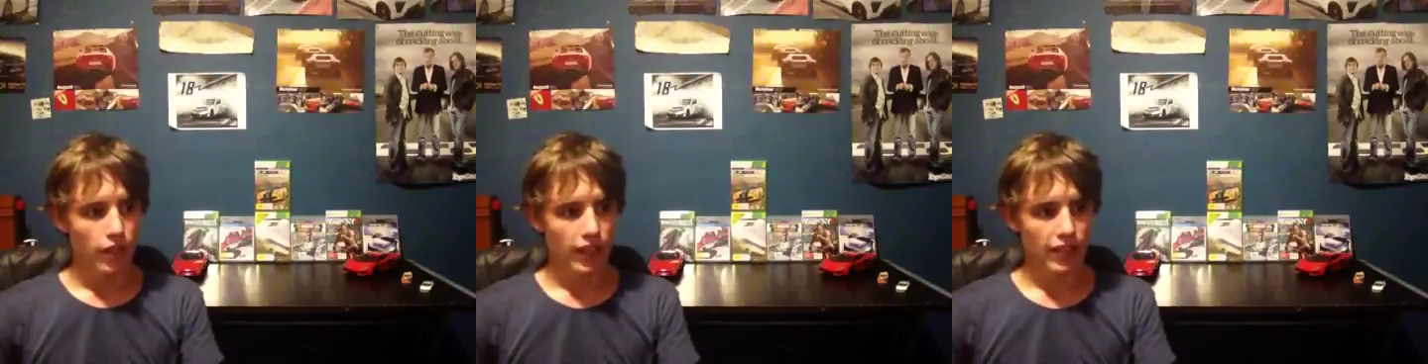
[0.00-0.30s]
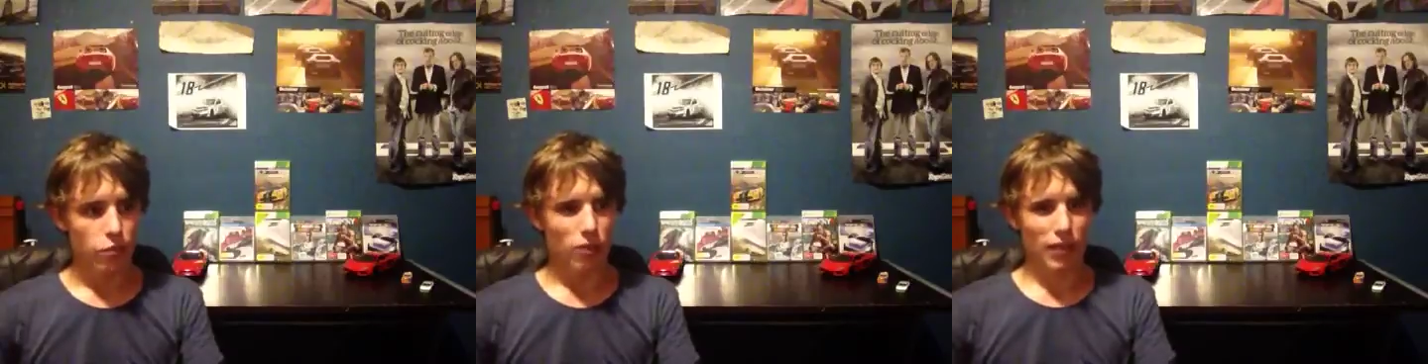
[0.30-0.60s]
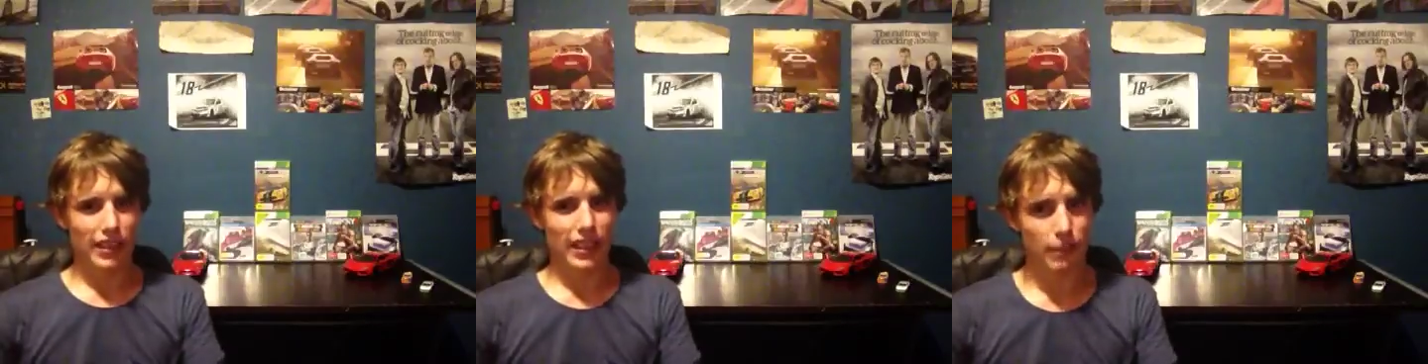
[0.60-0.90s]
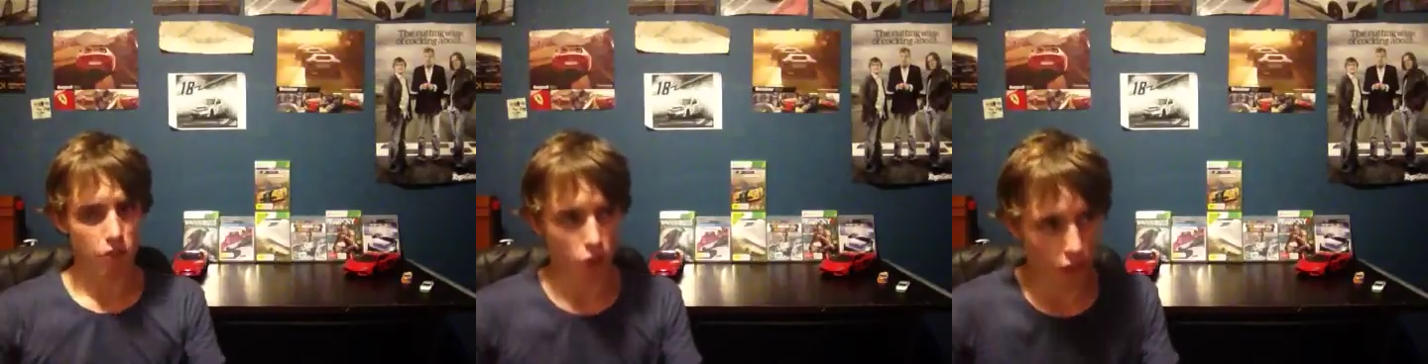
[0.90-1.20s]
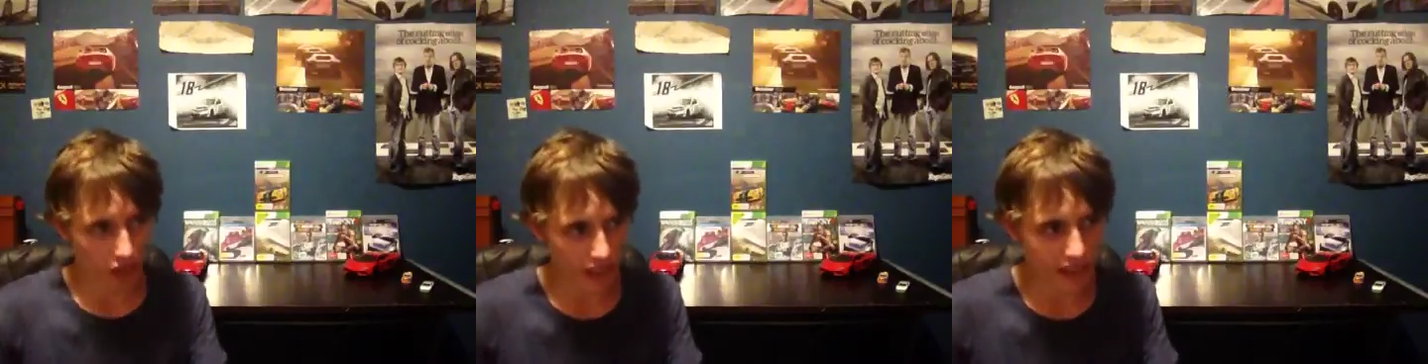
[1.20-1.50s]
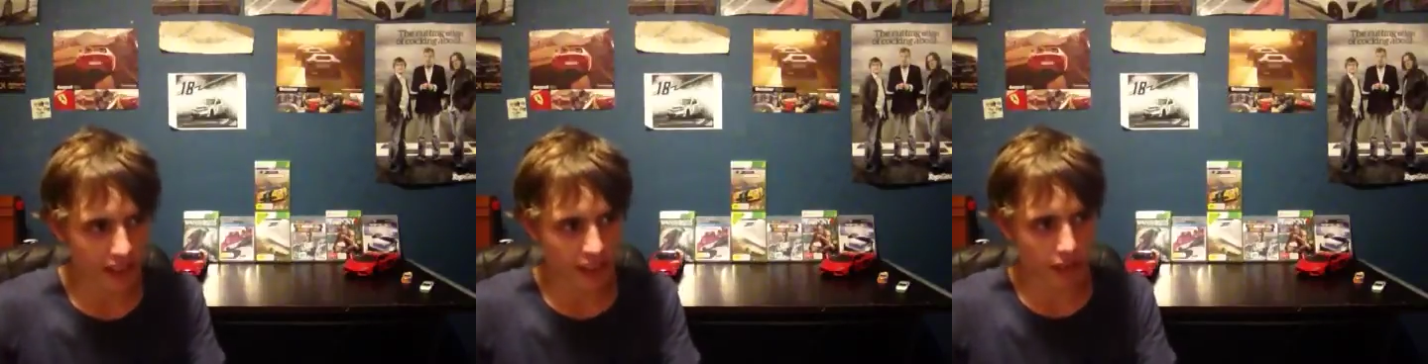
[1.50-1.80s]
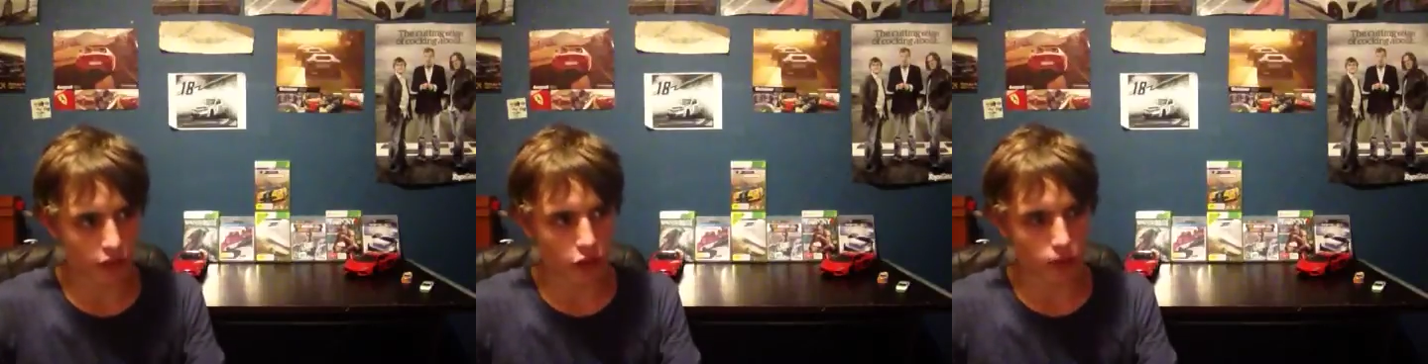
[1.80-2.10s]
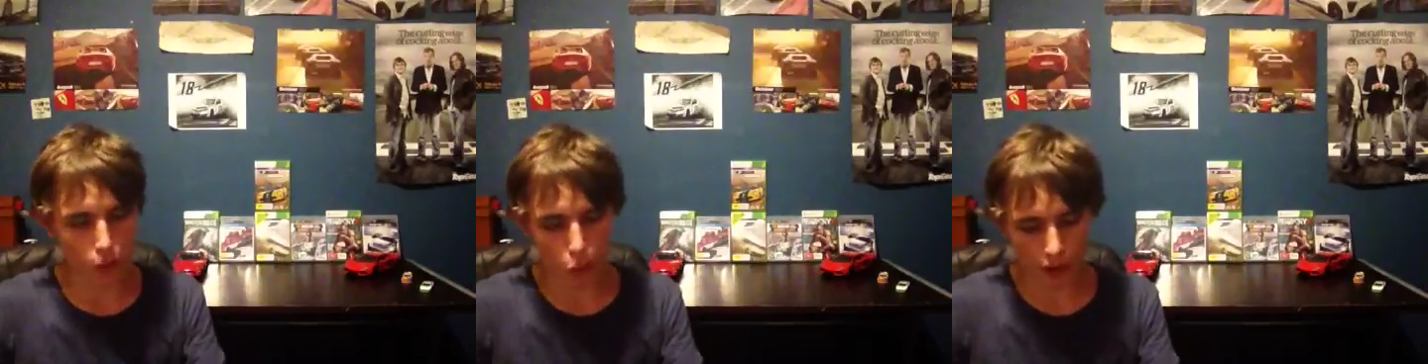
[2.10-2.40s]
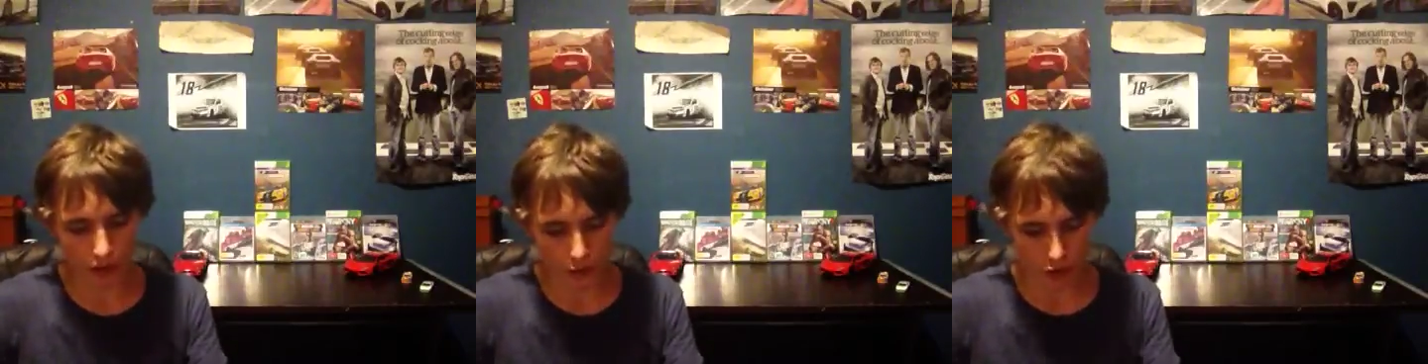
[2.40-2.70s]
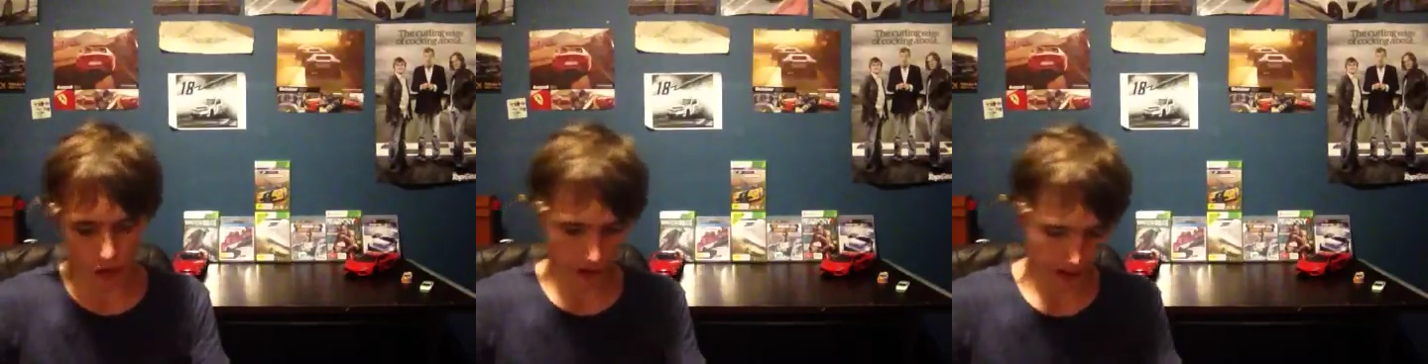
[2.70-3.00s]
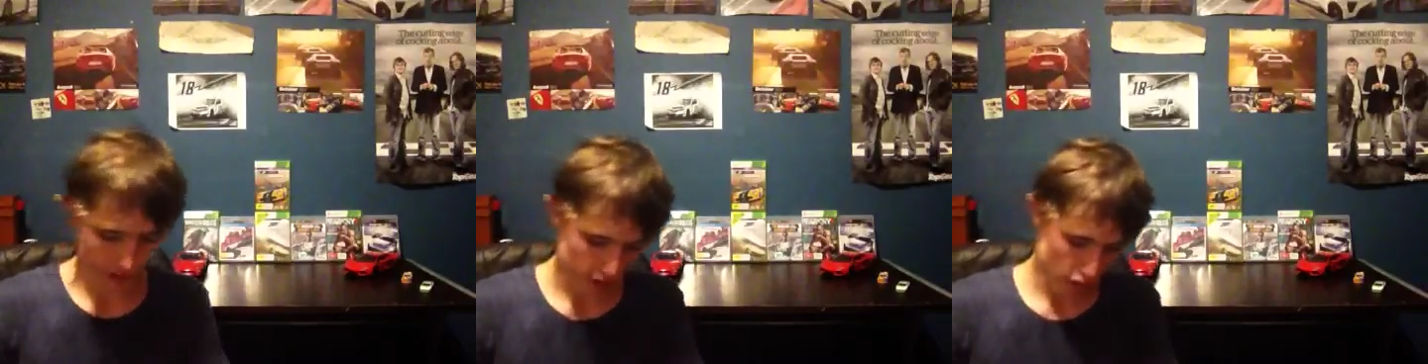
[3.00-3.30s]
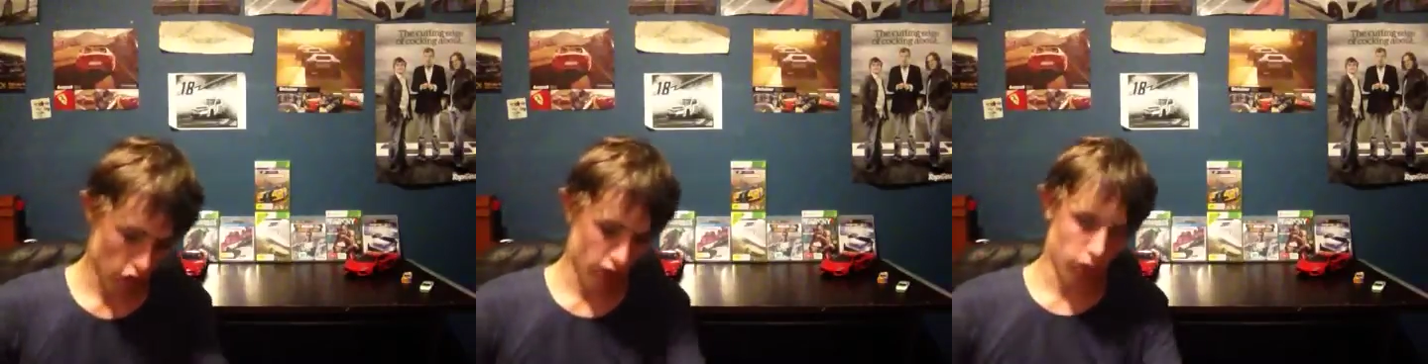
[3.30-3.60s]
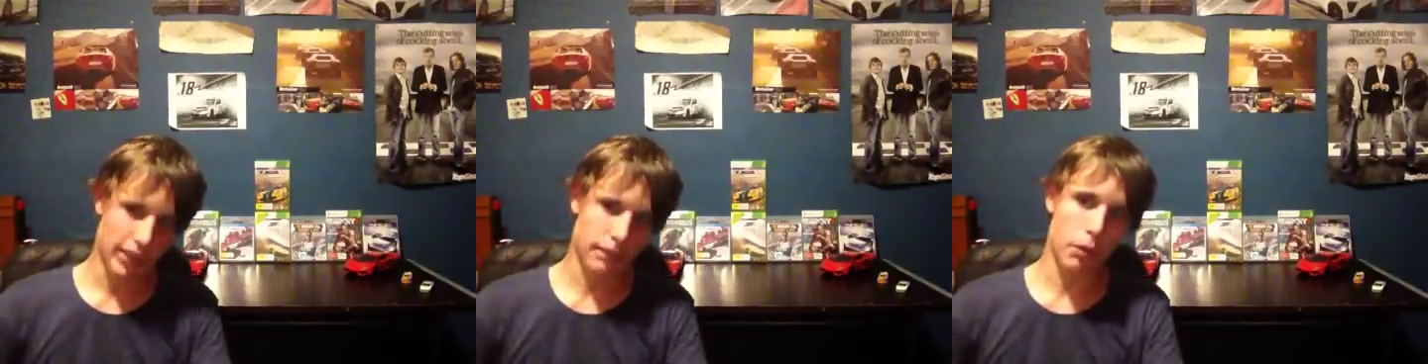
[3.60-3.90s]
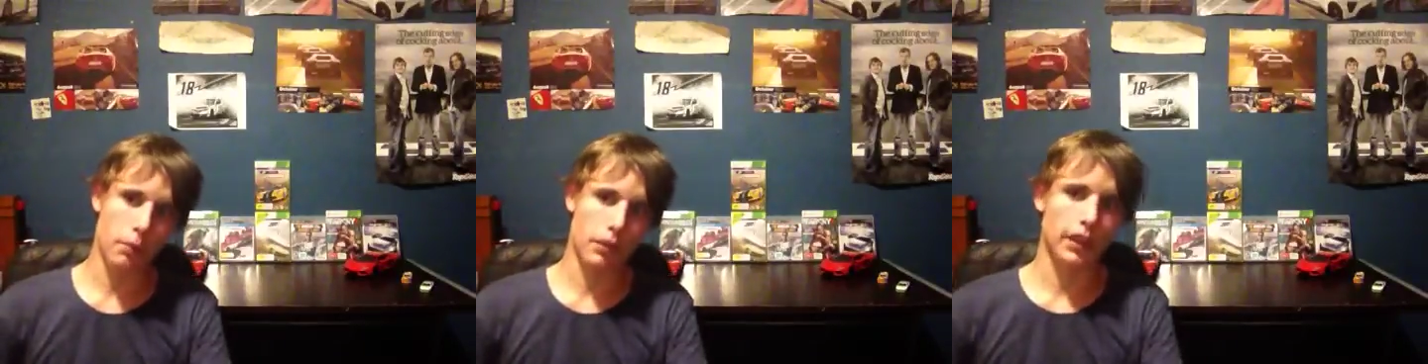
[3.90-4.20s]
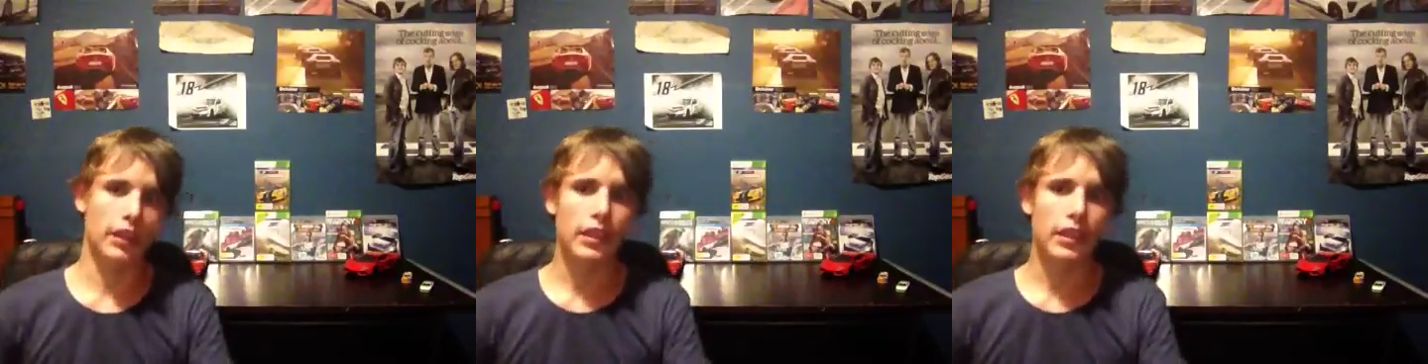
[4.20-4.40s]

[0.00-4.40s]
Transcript: That's what made the game so unrealistic and so boring if you tried to race properly.